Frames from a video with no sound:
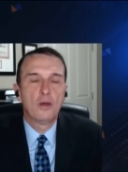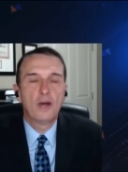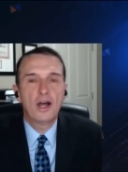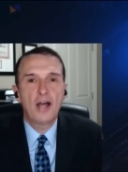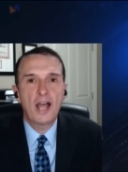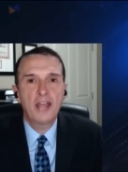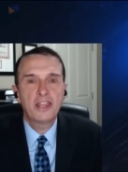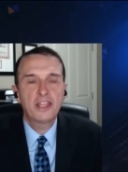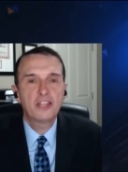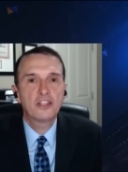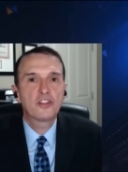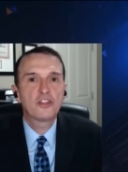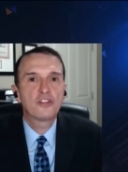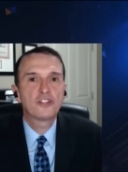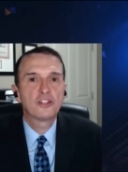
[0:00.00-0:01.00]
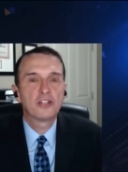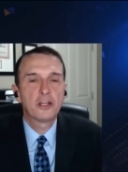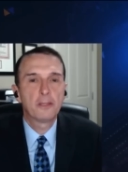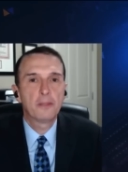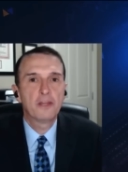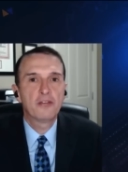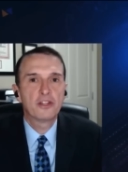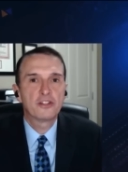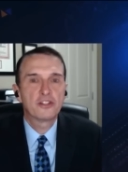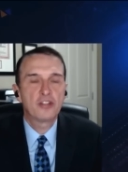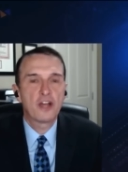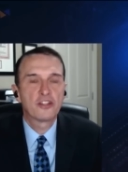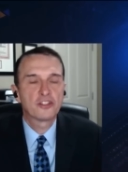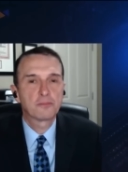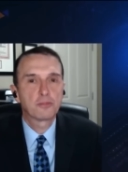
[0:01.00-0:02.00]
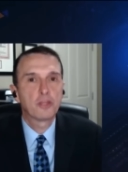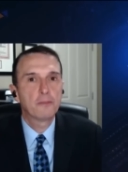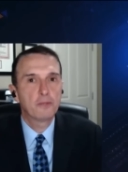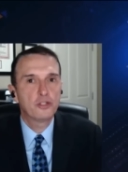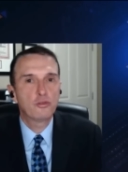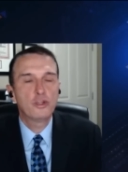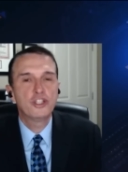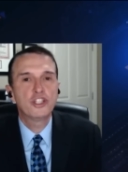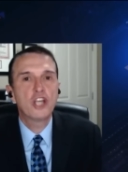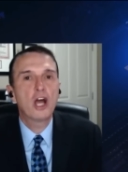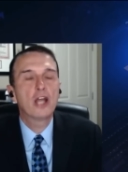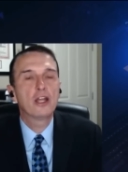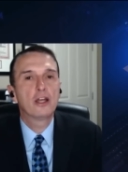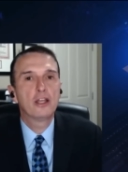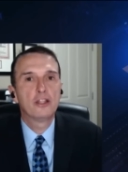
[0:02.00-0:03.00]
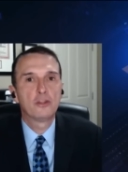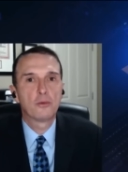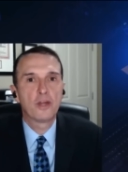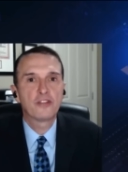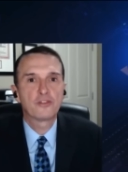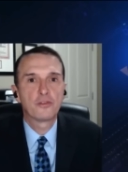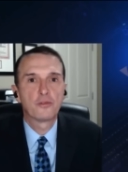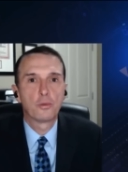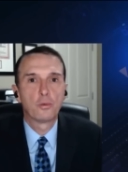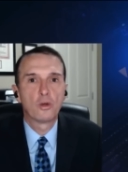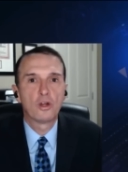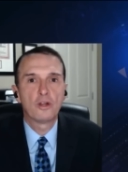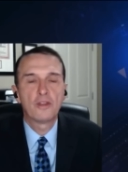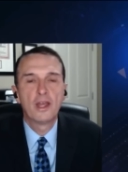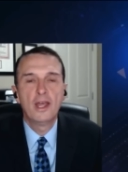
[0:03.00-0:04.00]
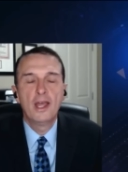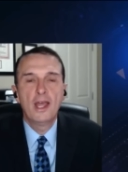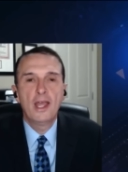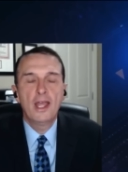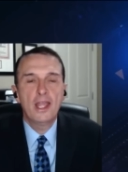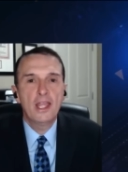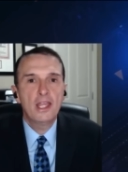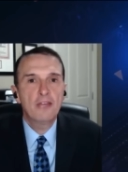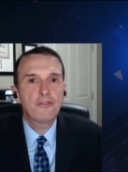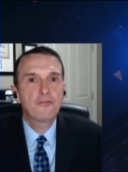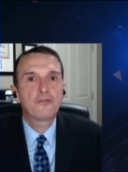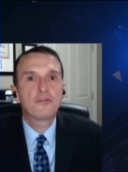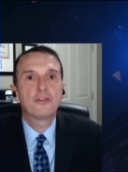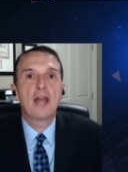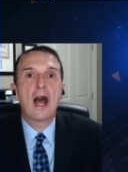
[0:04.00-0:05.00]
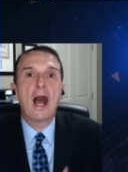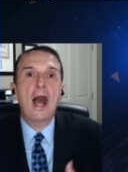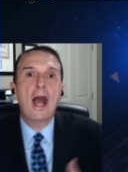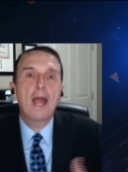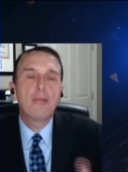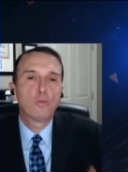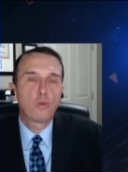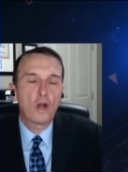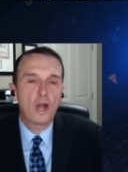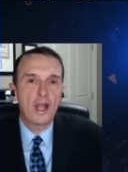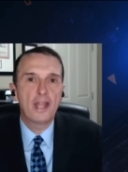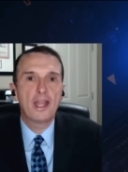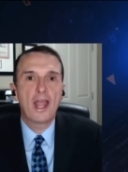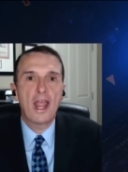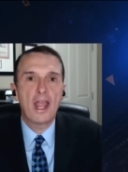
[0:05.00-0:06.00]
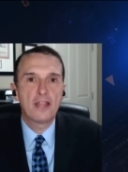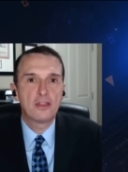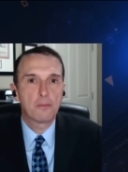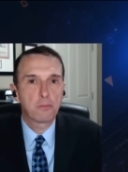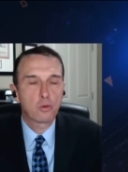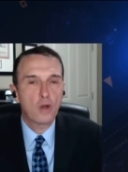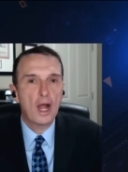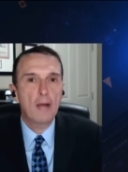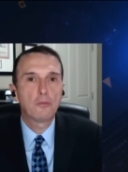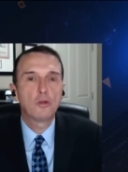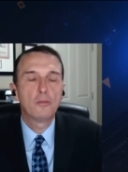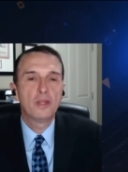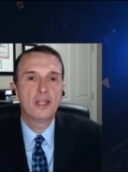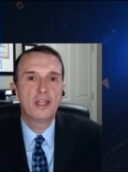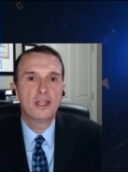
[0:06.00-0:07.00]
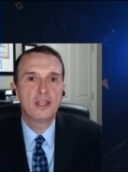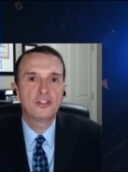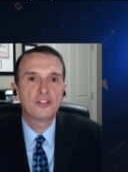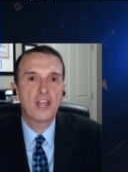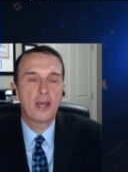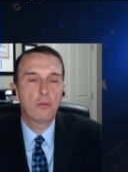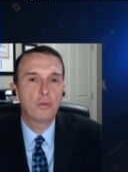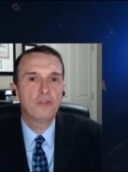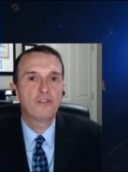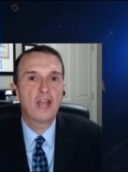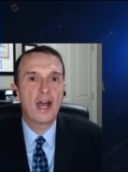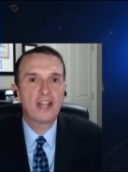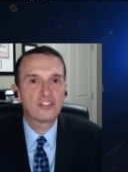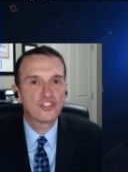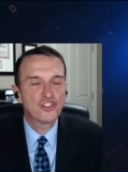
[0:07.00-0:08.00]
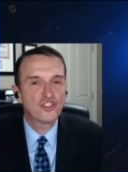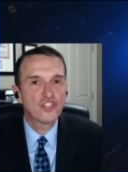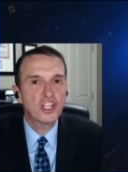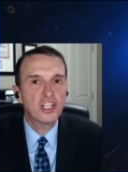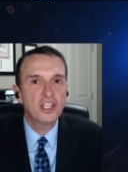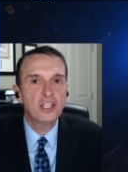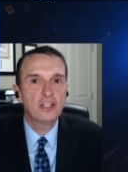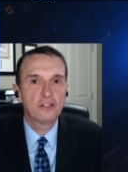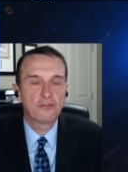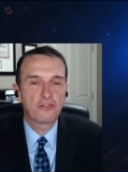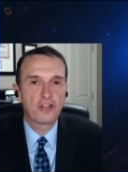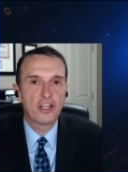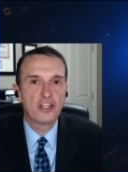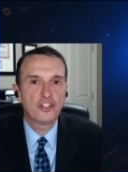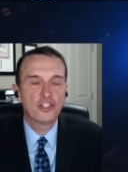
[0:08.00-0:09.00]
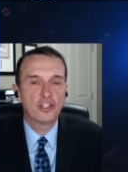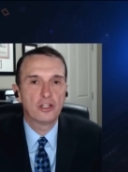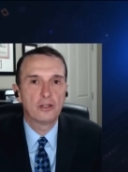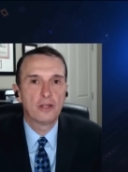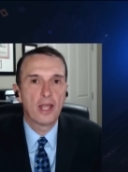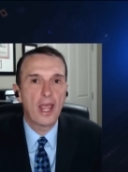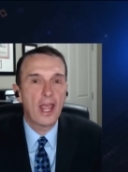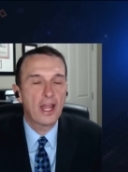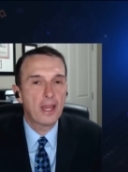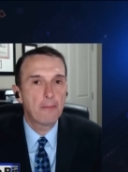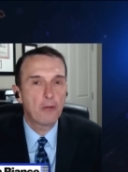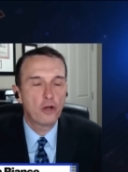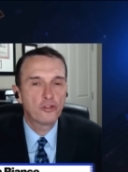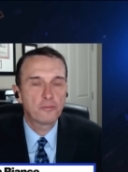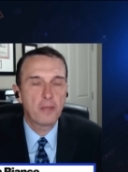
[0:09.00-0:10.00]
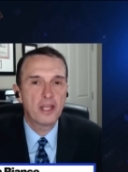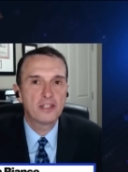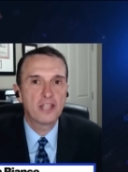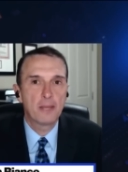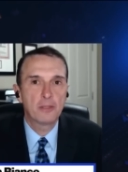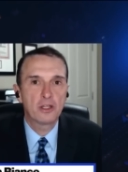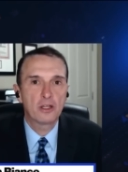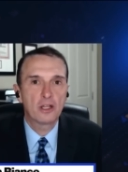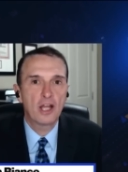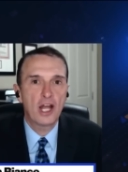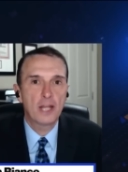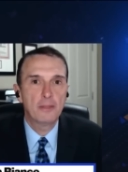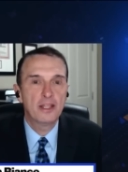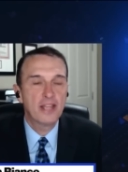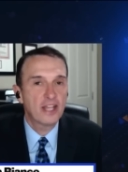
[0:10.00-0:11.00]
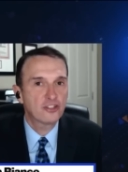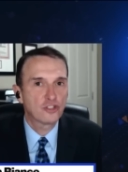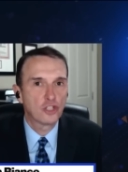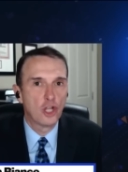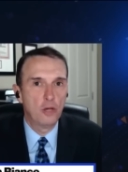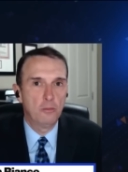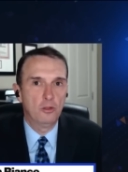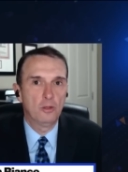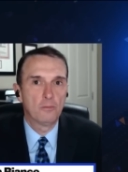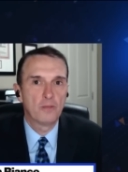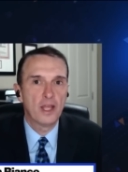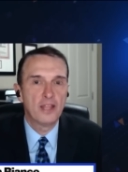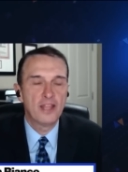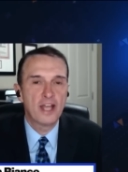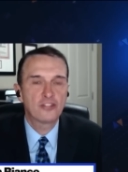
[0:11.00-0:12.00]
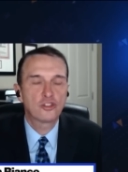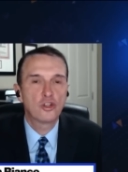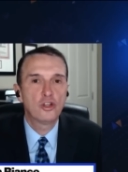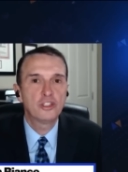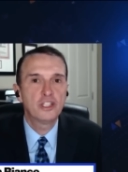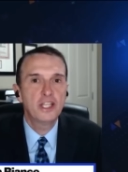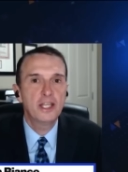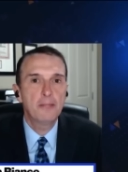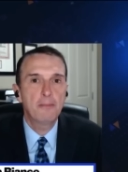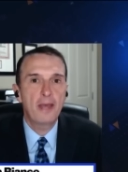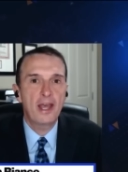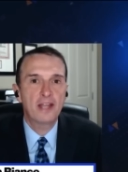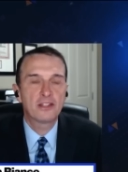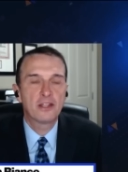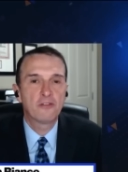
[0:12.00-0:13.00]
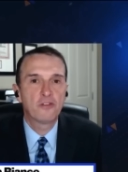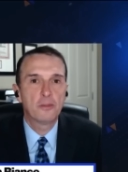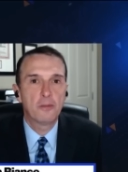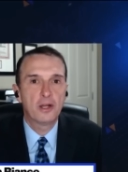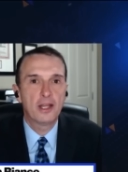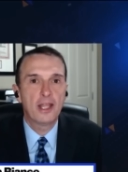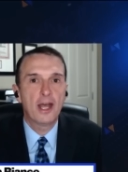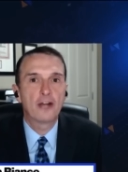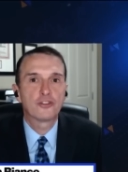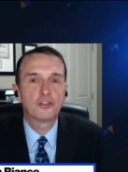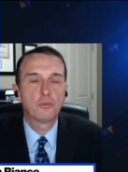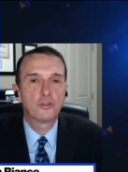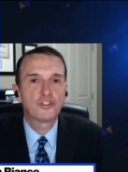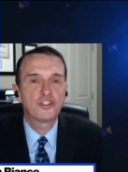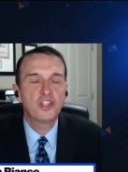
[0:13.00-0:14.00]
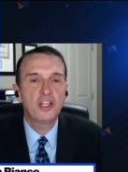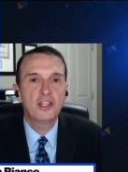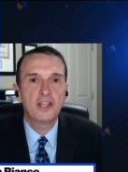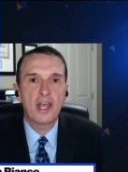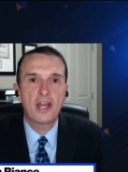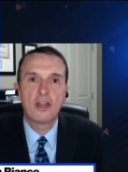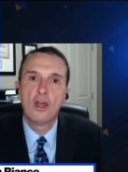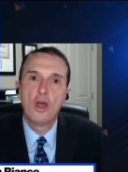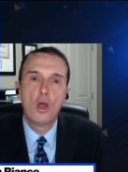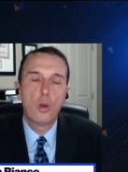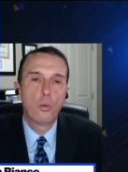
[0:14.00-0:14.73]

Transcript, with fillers: Well, I think that there's a little bit of a, a, split between China and the rest of the world. If I'm right, and the problem is that we've got sticky inflation and a post pandemic economy. That's global, and that's going to impact everybody else. And we're seeing that